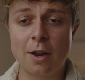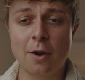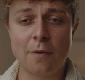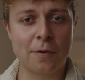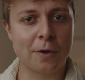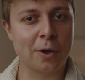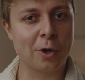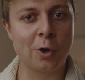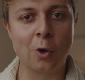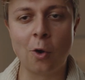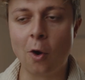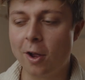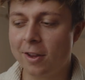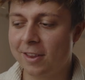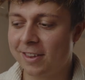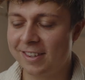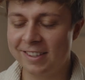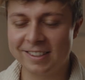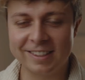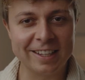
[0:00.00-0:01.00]
of
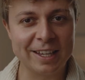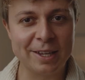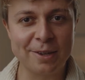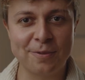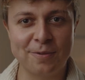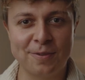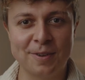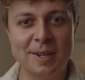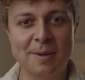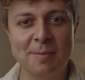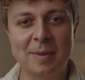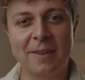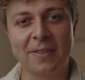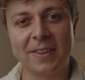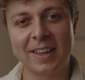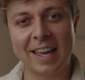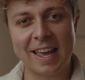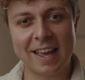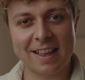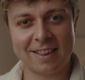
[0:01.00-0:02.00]
constantly filming
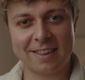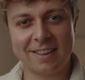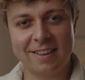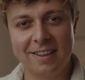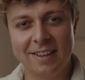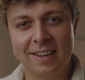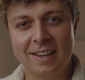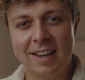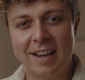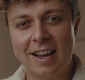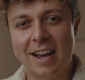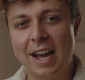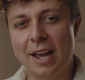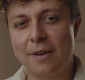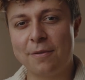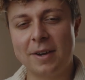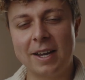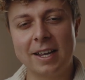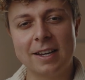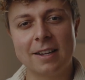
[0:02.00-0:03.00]
the guests, I
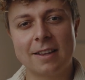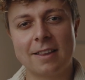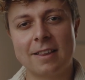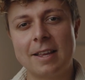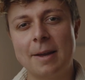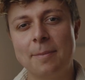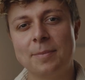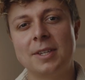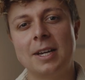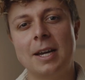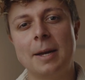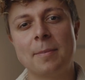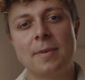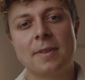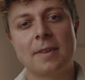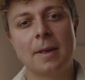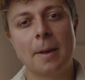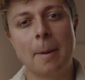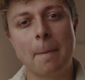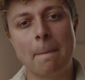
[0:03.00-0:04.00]
find it
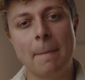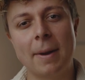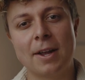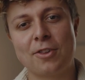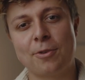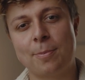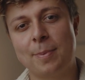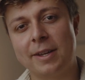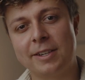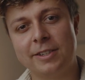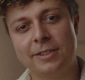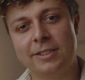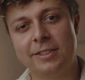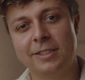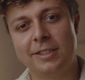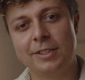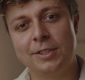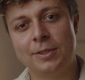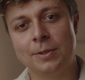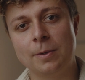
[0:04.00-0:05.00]
sometimes much better
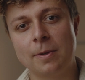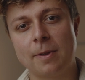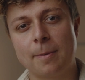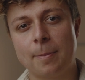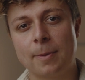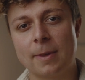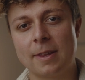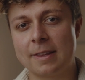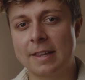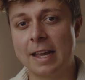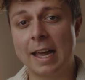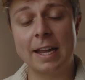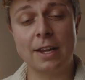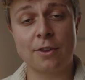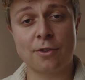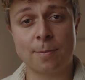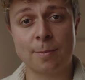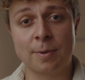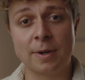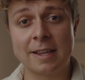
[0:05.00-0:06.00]
to
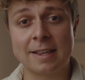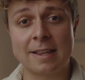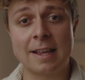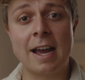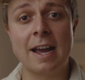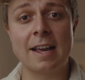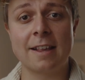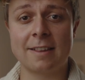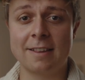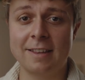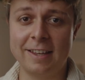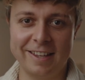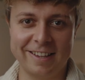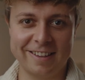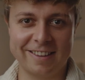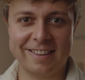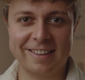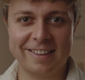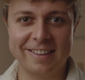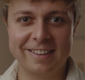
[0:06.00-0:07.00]
stage precise
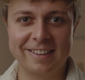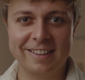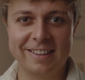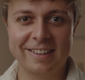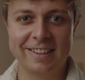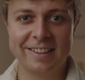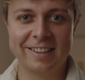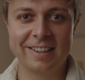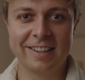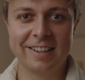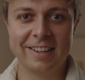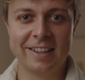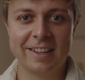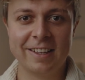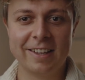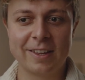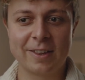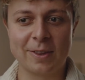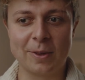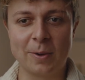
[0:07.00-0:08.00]
scenes.
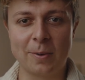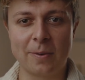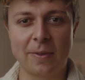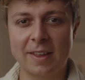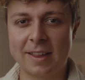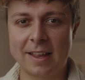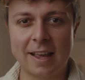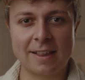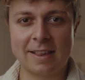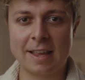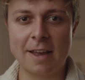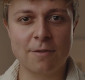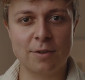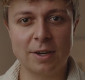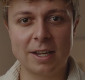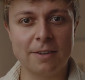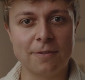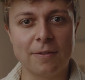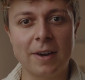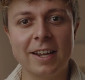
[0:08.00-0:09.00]
So this has
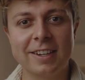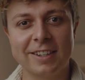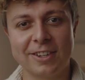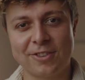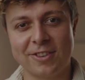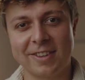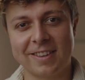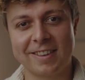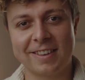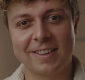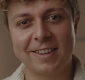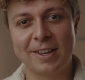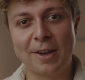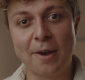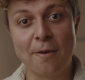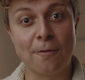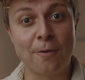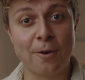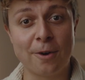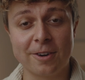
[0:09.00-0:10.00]
several advantages.
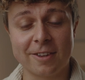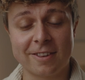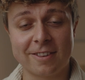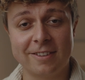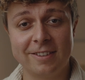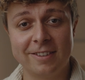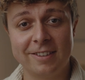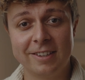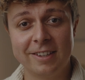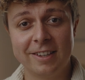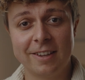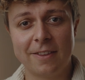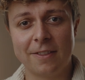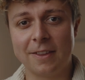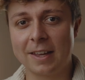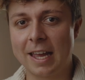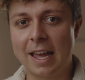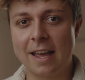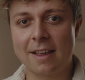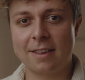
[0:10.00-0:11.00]
First,
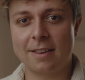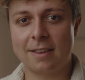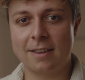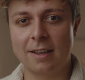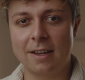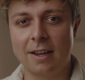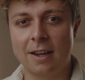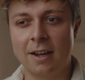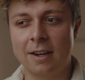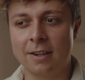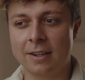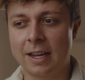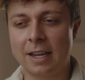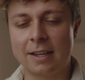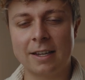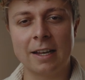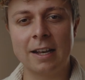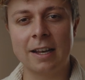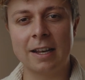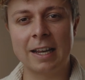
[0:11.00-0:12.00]
the guests are
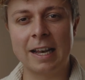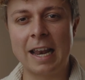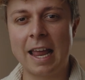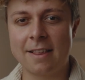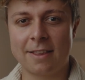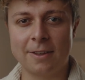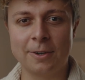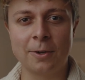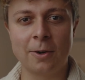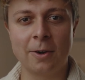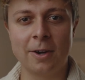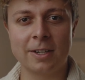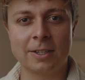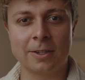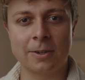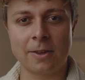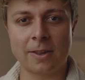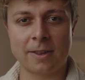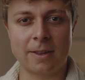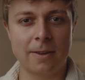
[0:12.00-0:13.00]
getting less annoyed
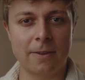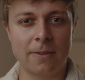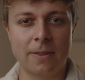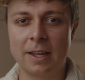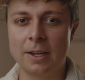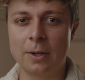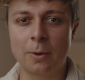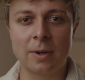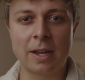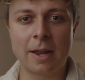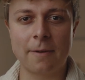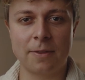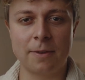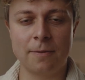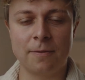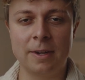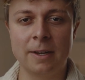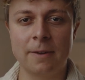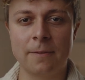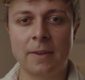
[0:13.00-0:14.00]
because they don't have the
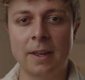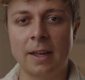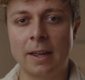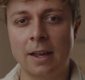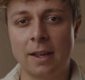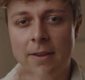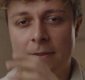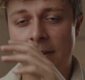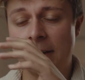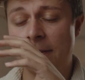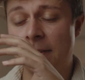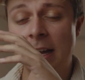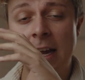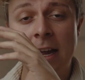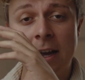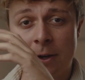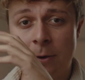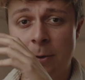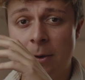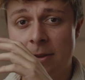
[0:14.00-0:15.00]
feeling that they
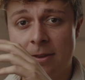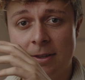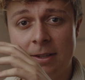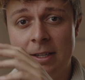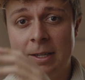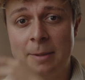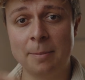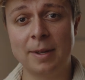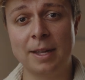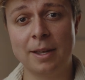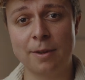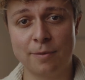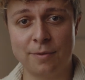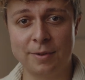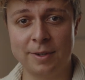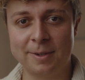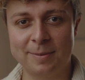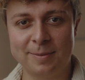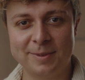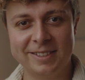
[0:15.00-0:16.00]
are constantly being
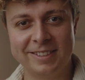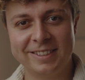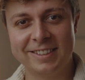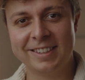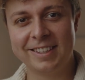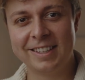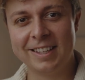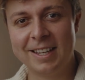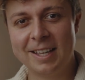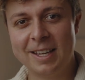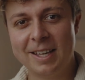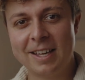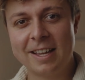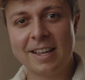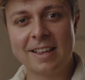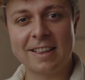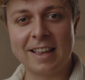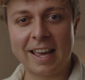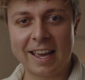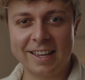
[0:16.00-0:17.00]
filmed.
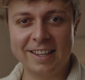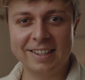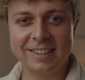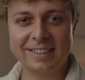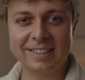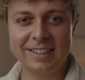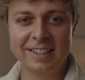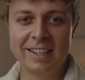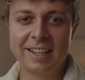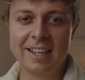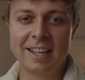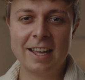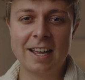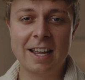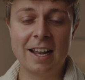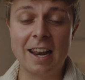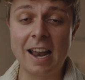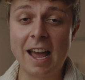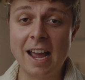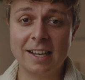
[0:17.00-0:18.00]
Second,
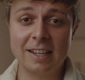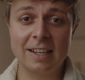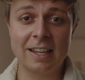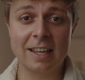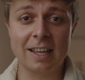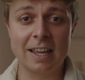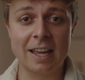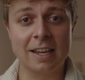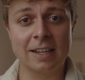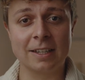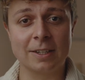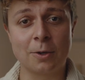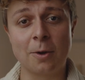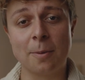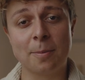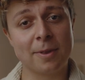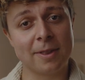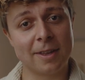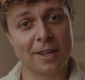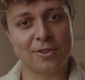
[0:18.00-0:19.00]
lighting and
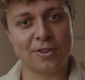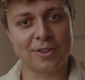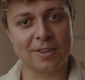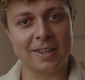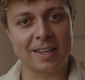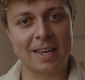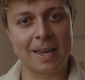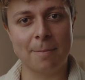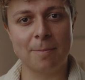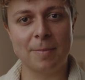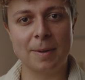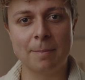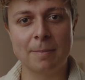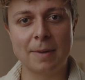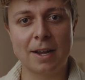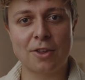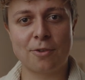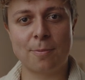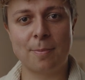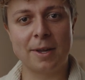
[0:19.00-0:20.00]
composition can be
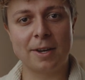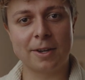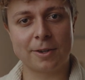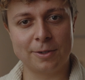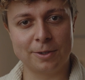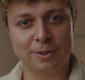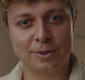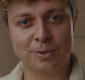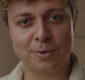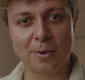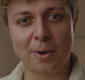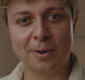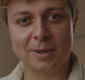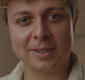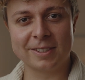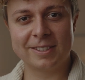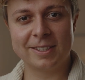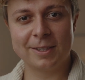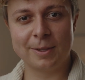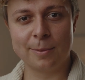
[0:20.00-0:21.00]
much better
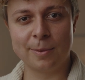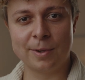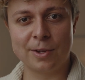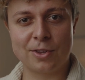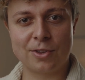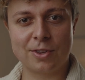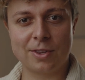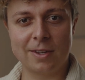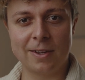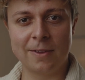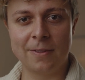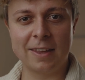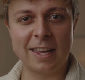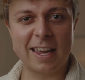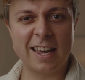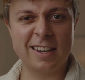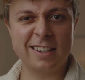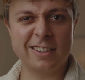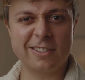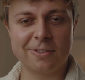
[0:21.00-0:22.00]
controlled, which in
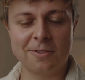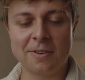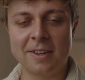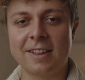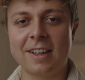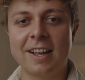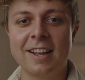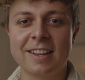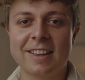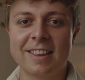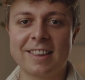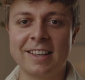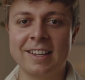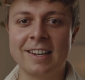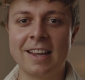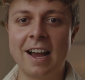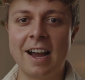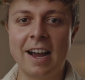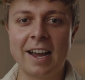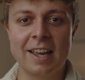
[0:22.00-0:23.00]
the end results
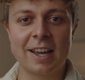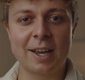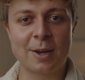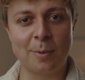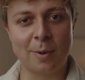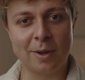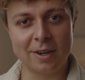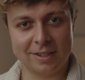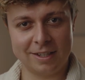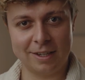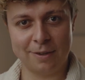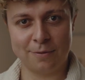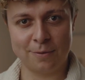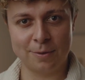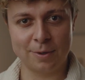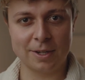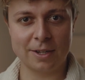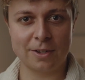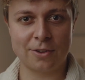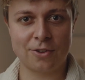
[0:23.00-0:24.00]
in higher quality
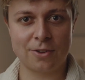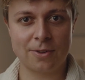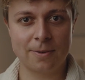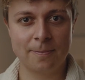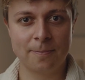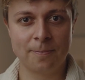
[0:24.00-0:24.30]
footage.